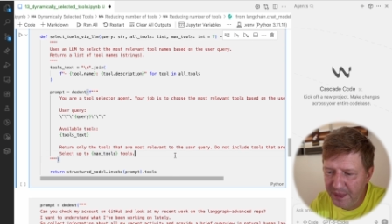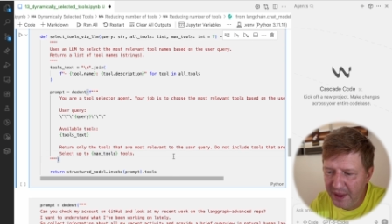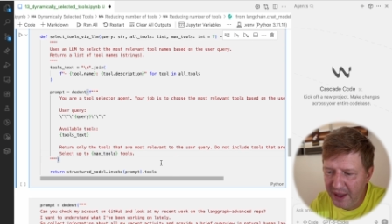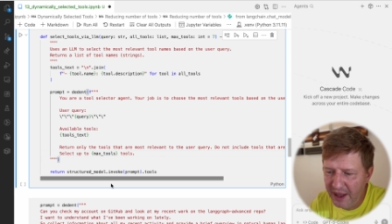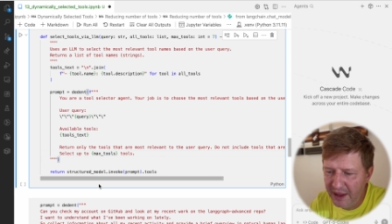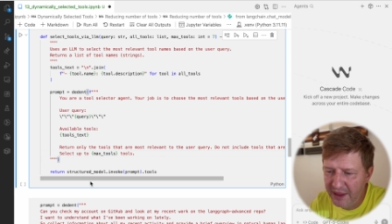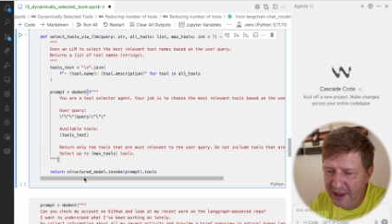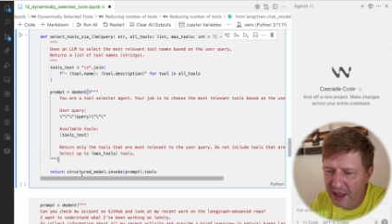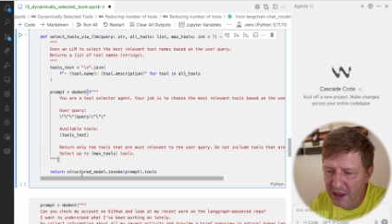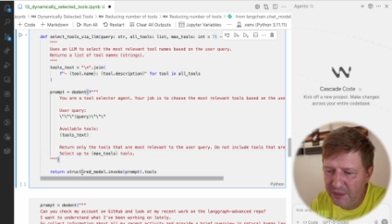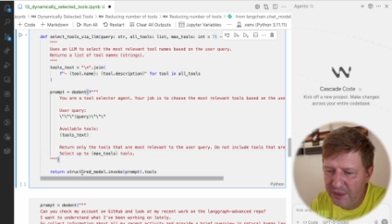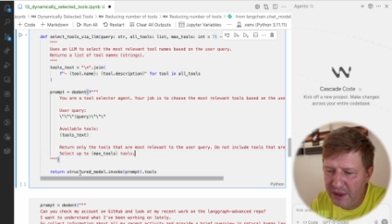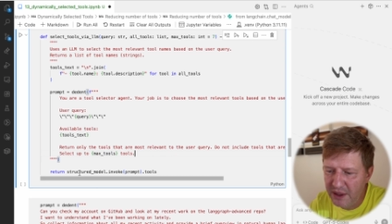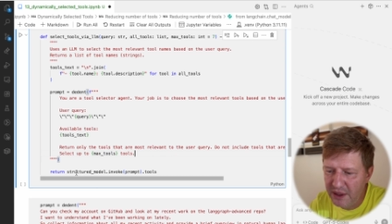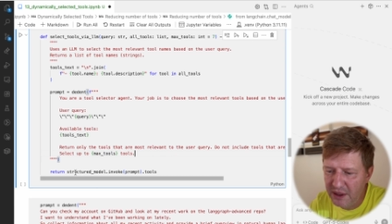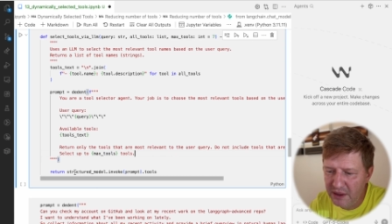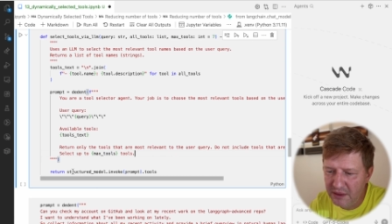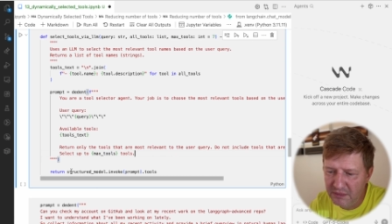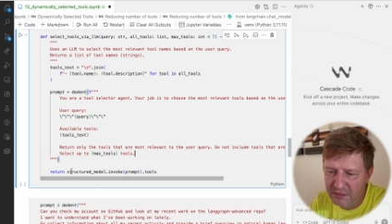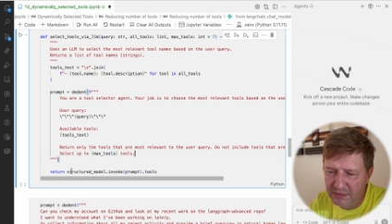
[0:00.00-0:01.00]
And then we
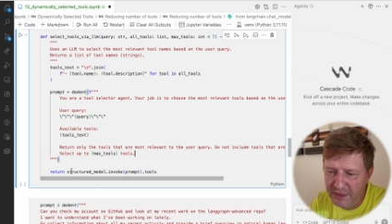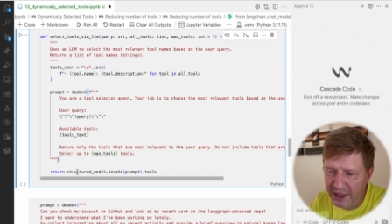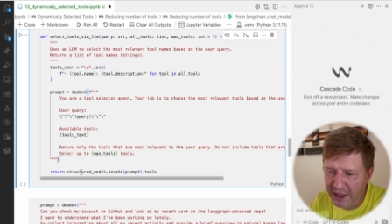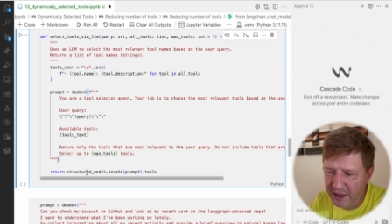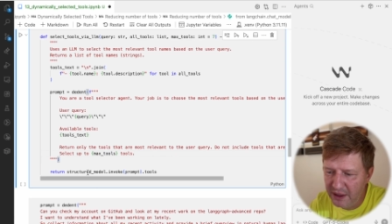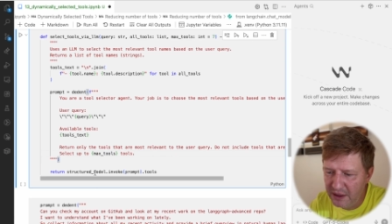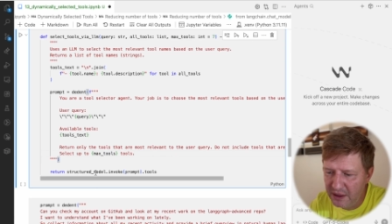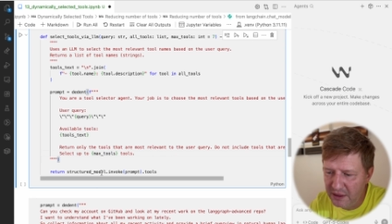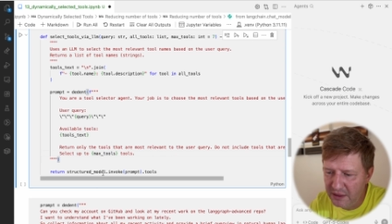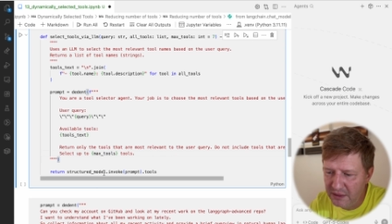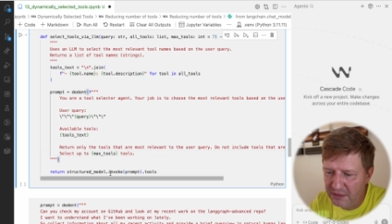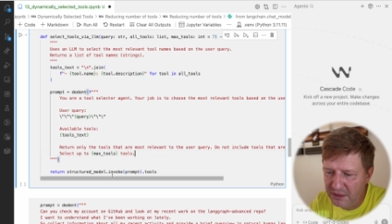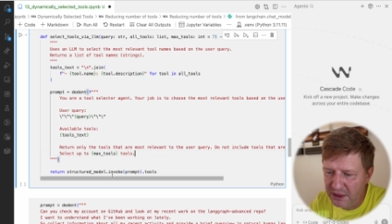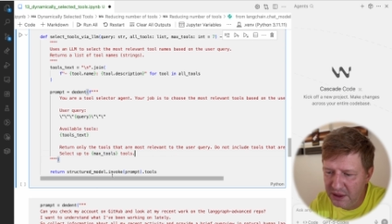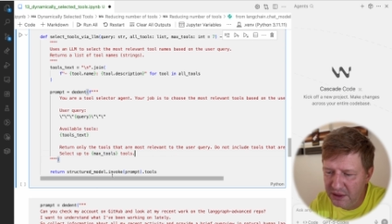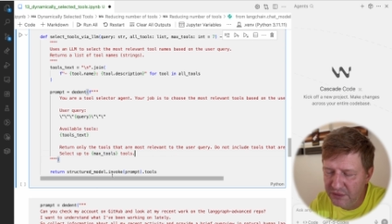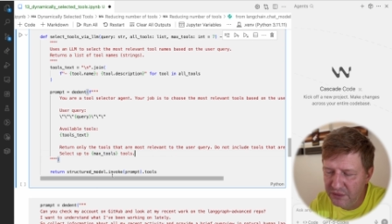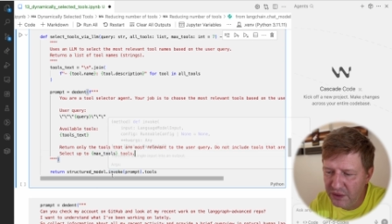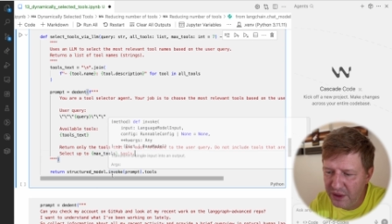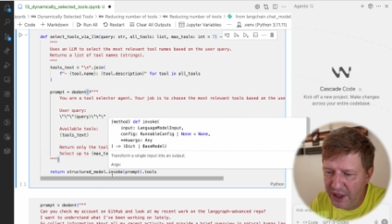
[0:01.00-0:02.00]
are making an
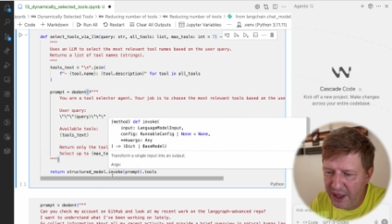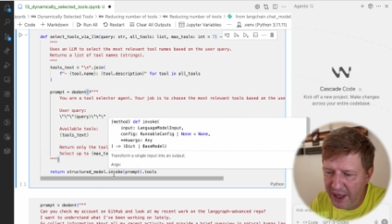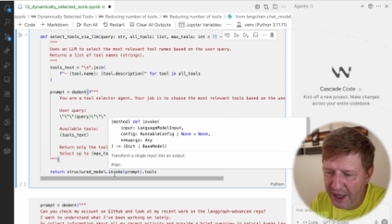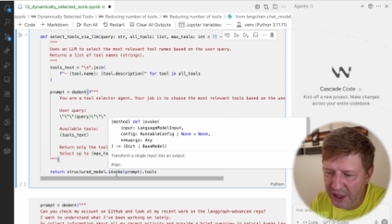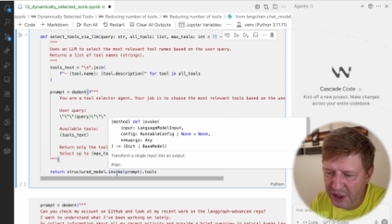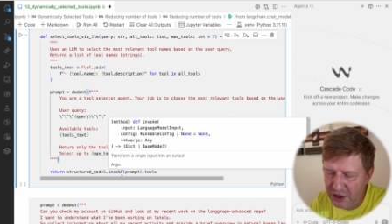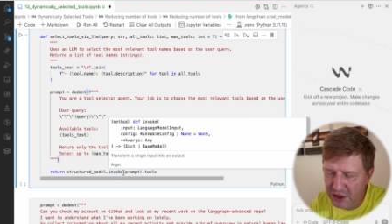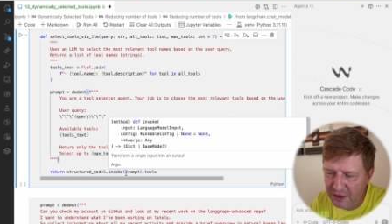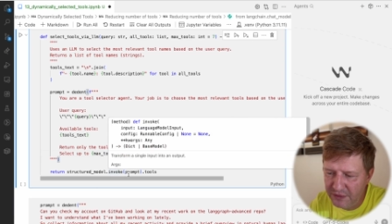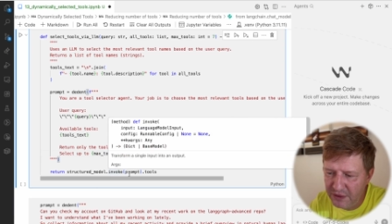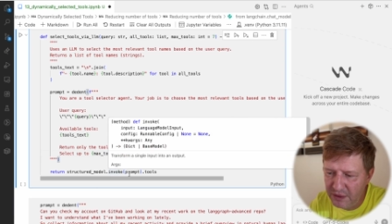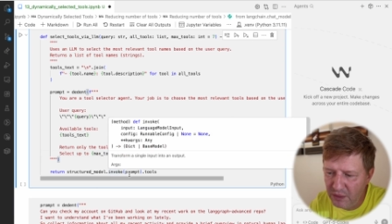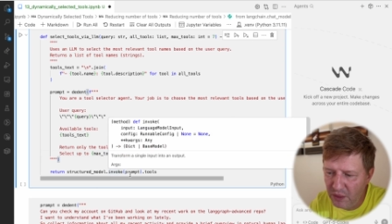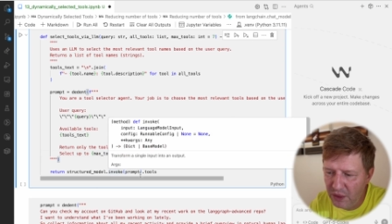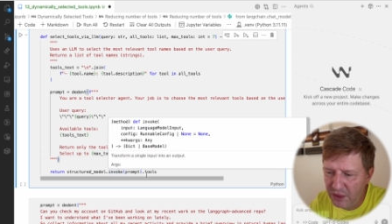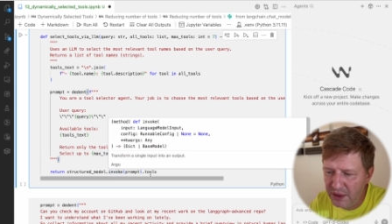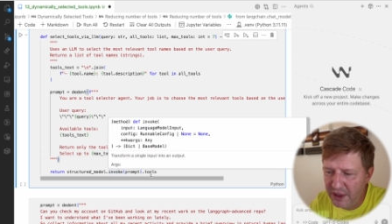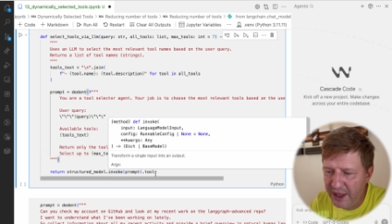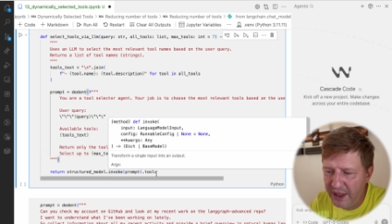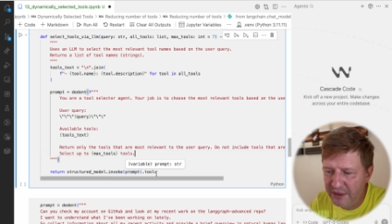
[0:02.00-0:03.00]
invocation of the
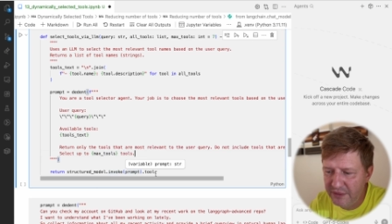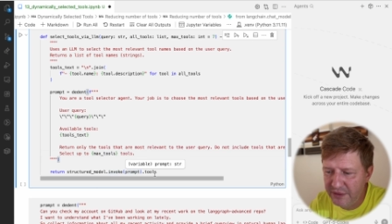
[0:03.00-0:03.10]
model and